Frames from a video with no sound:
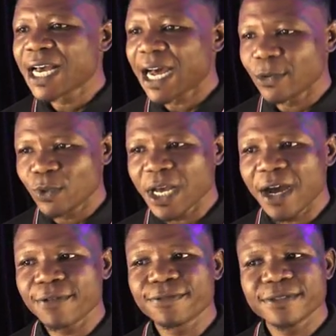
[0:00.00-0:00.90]
and we
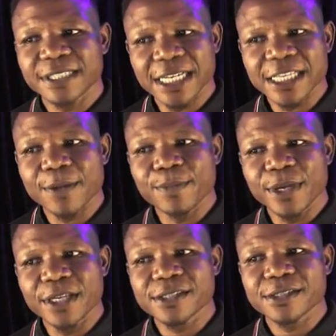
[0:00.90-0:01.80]
have
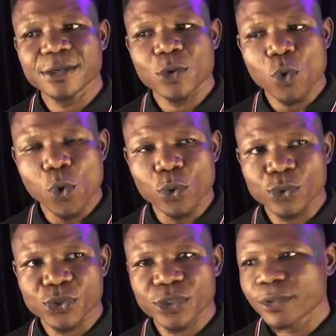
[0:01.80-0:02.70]
database
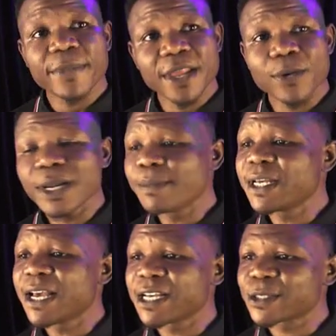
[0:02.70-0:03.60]
host. Now let
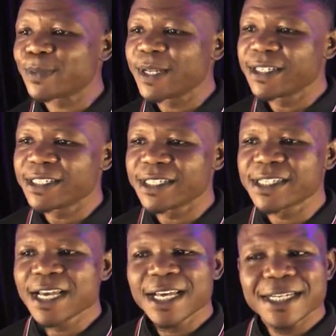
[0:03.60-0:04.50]
me explain this.